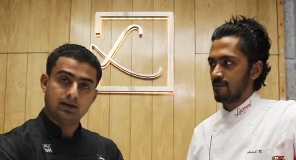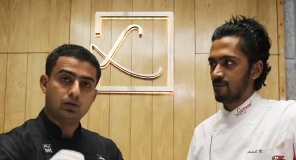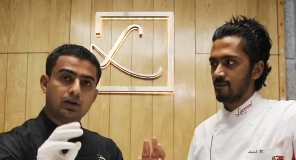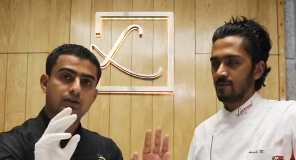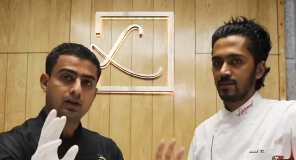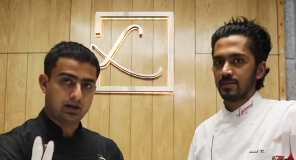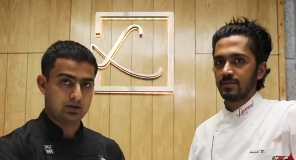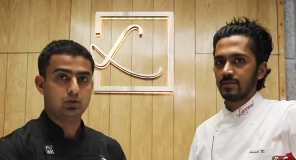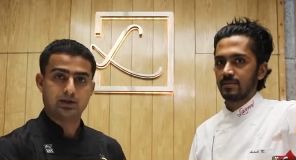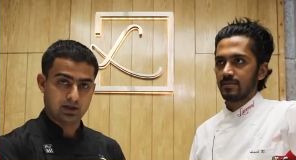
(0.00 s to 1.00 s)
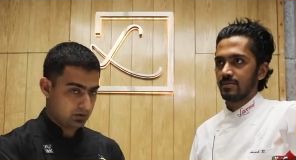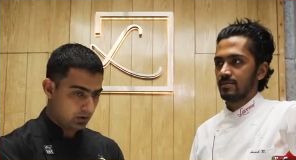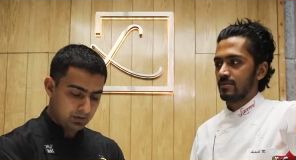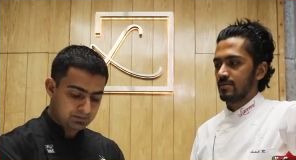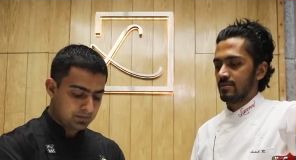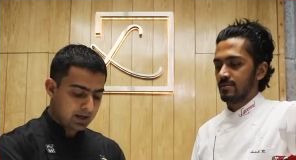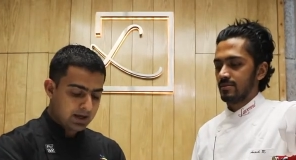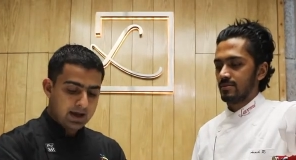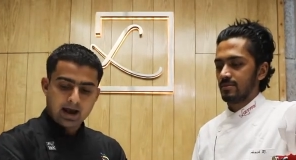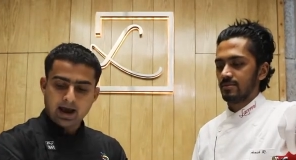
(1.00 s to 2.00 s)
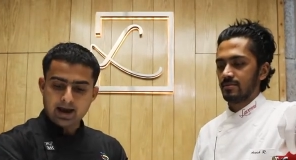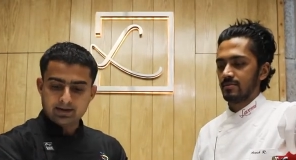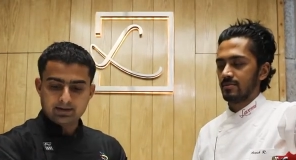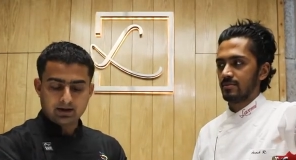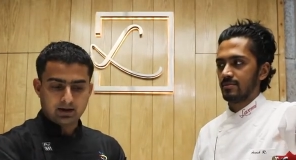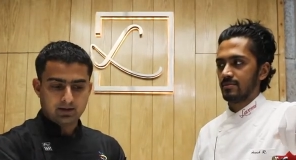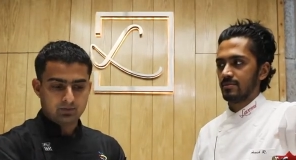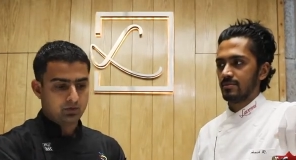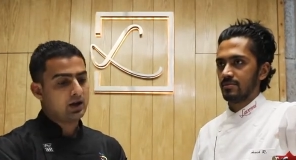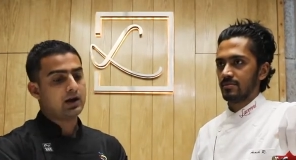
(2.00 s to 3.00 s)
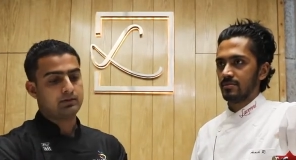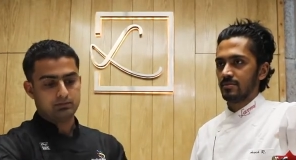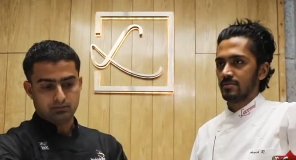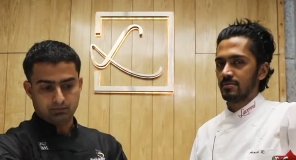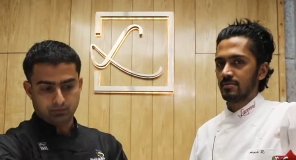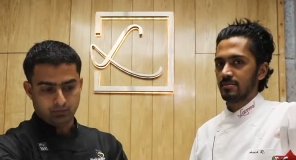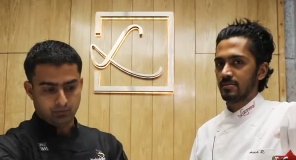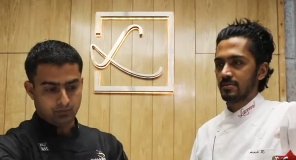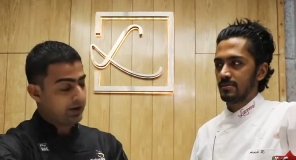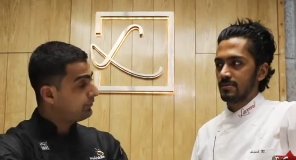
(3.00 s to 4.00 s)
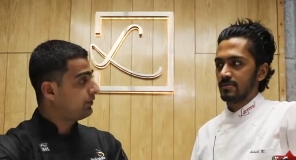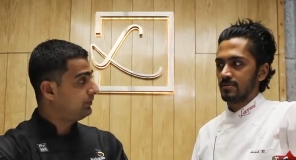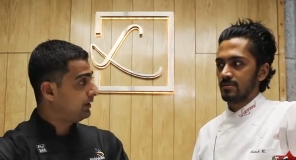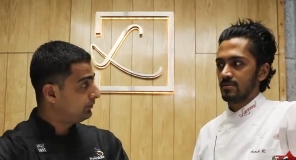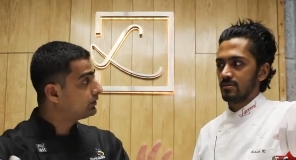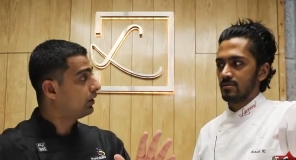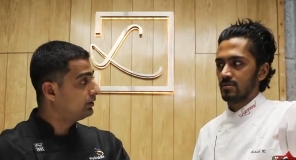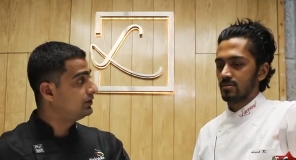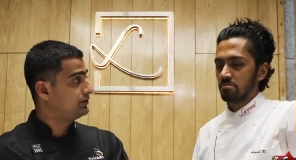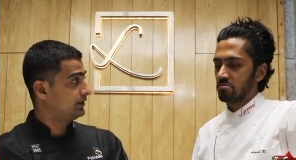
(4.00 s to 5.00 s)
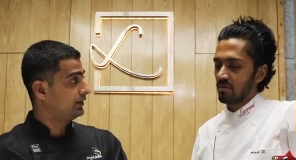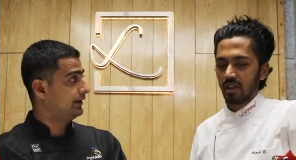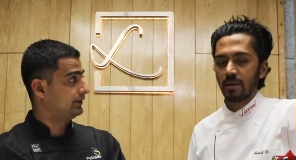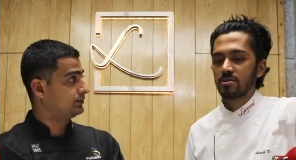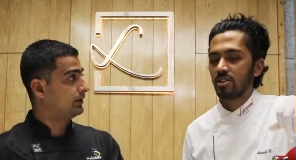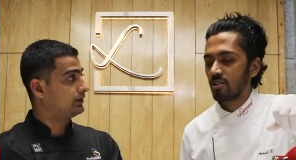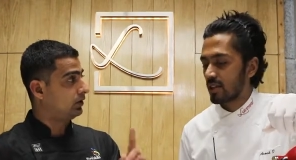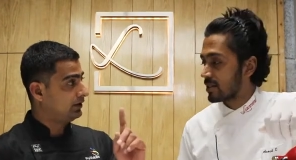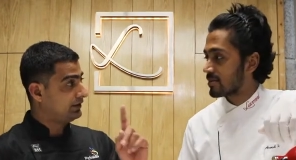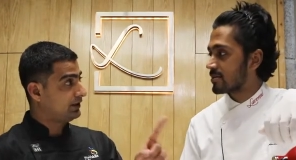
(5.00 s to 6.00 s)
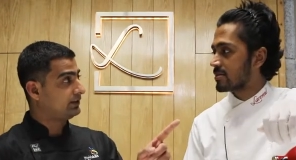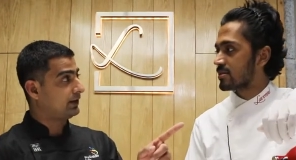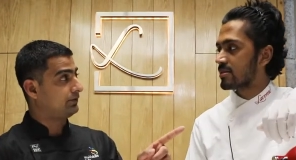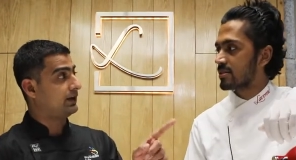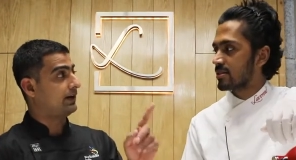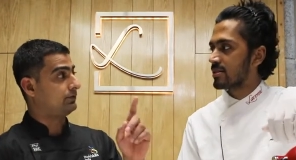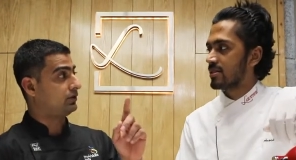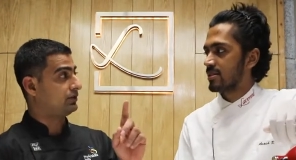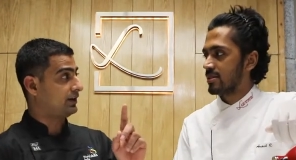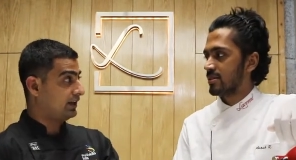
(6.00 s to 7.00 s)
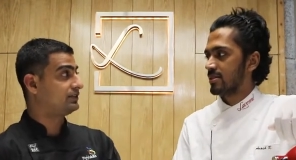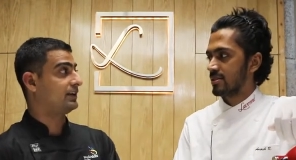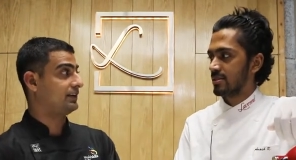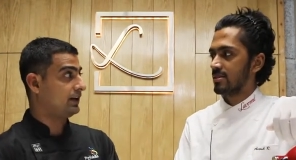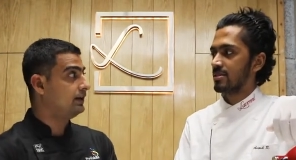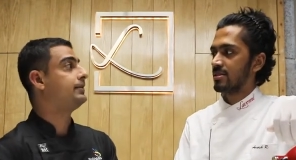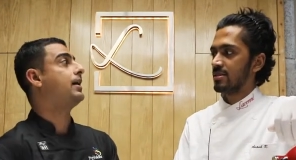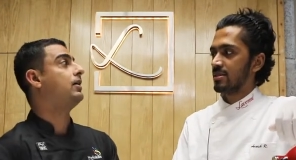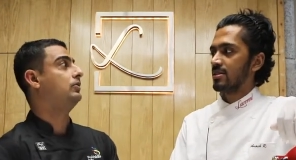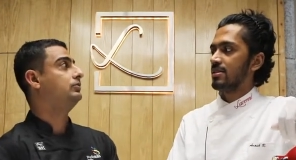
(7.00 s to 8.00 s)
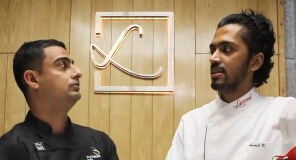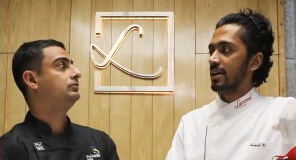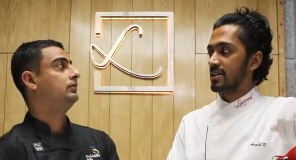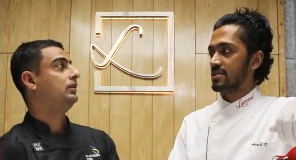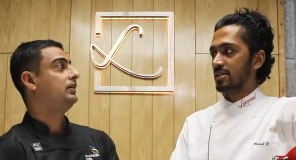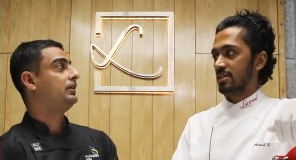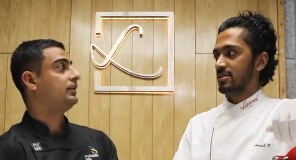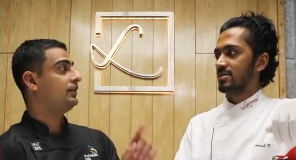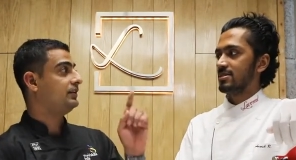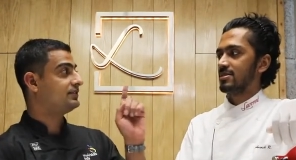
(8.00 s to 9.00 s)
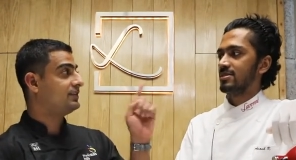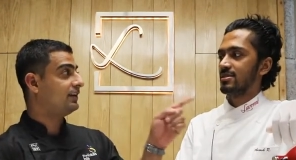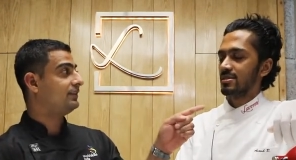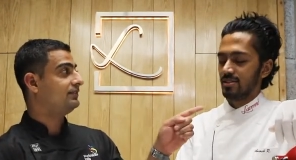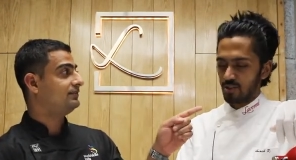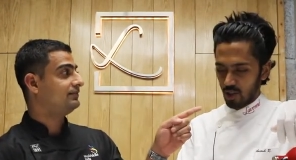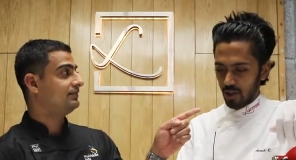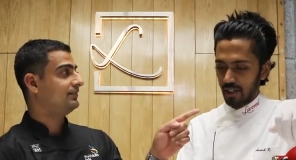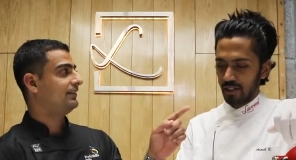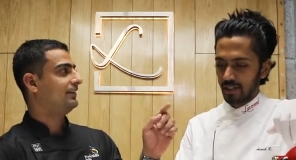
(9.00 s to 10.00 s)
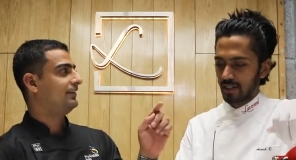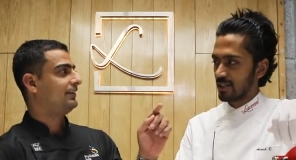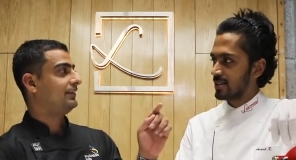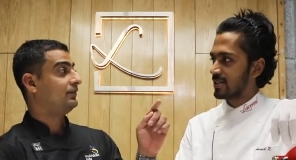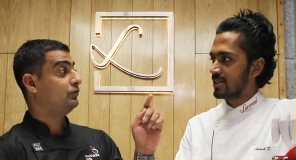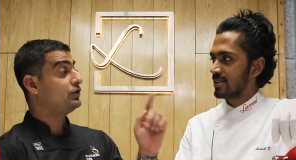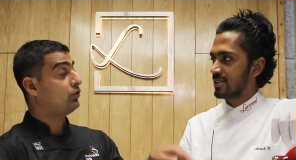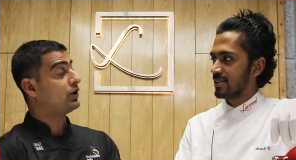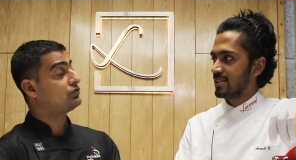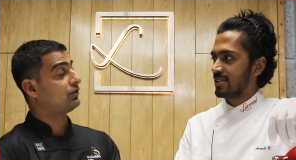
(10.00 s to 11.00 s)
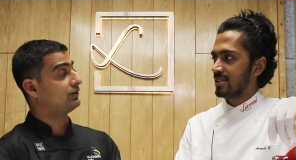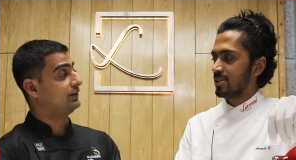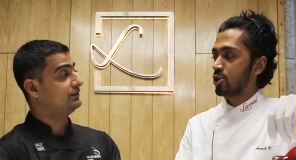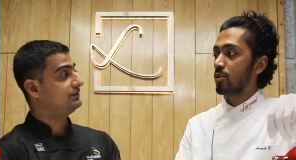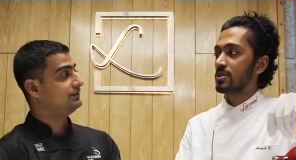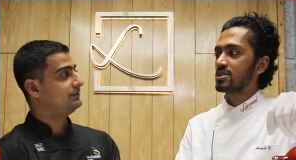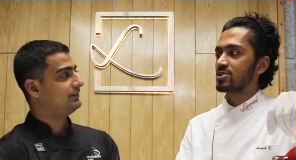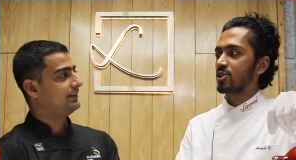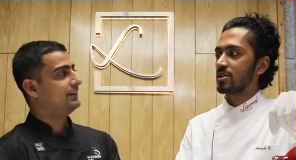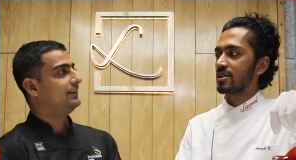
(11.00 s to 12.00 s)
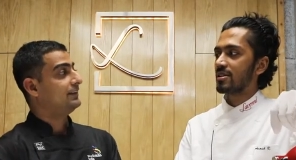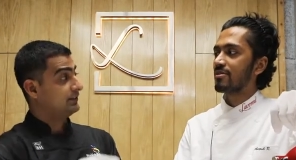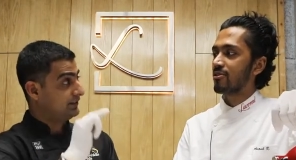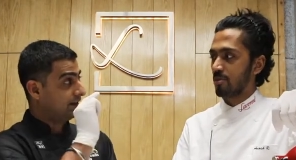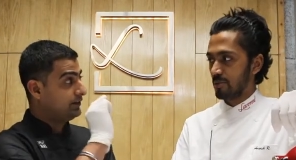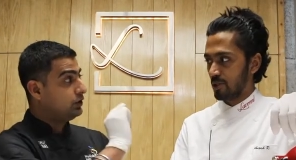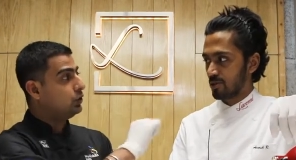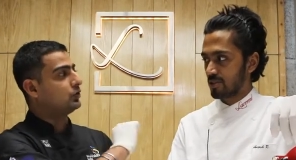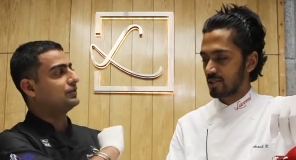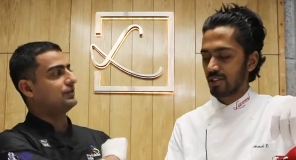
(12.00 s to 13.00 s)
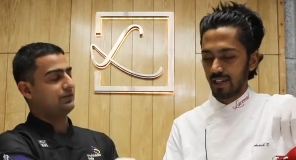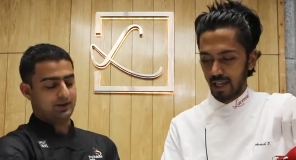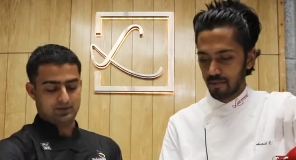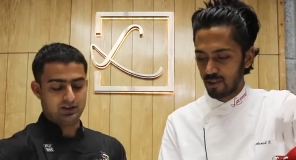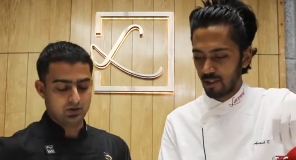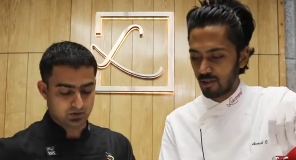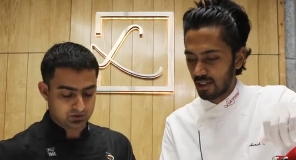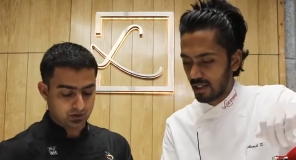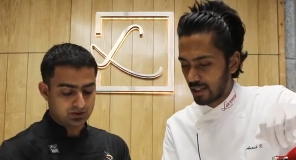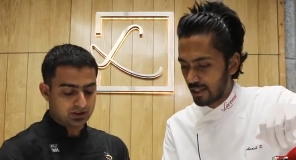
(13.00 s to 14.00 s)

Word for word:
Speaker 1: anyone can do it at home. And uh, we are very familiar with all these ingredients, Absolutely. but the only thing that we have not tasted till now is the is the chocolate. what chocolate? Couverture chocolate from the Duke's. From the So